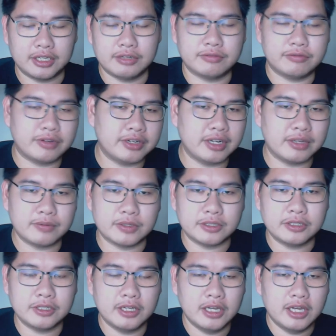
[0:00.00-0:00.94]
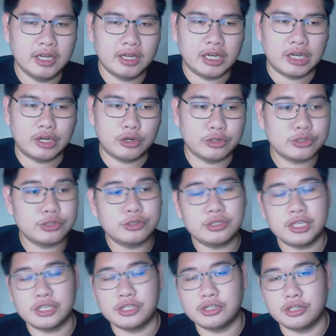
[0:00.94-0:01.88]
Fundeavour also
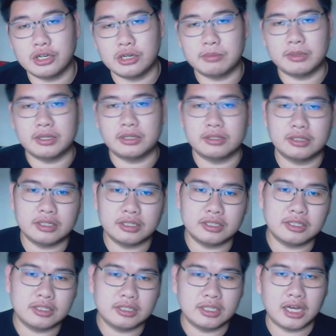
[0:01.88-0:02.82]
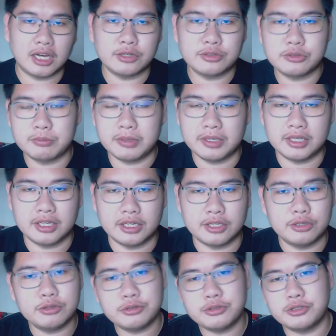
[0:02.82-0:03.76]
teach you about how to be a
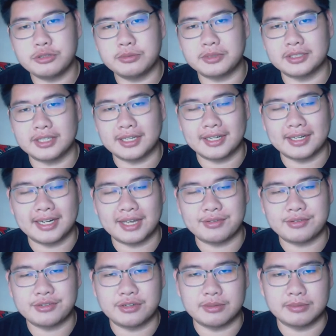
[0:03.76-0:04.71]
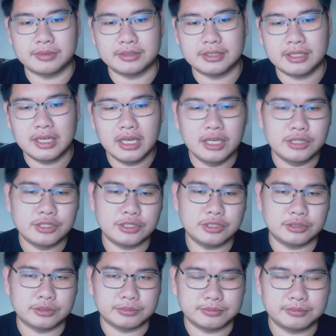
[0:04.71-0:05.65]
YouTuber and a live streamer.
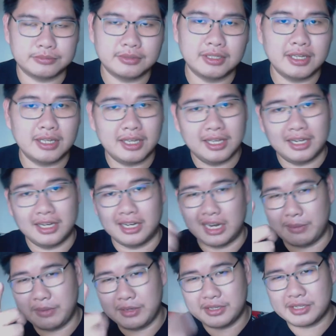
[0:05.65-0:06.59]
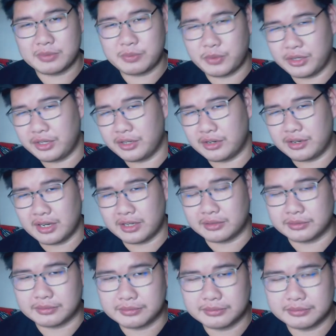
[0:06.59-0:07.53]
So let me just bring you around.